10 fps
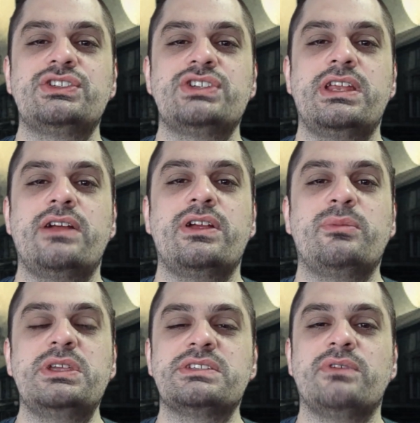generic
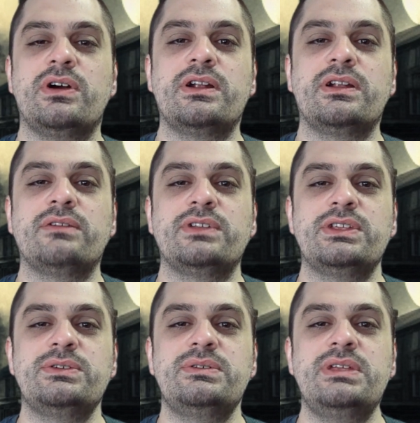piece of art of a
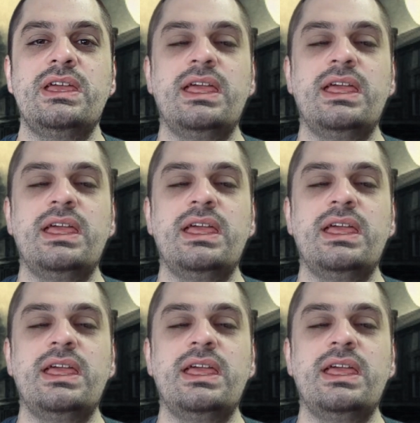dude.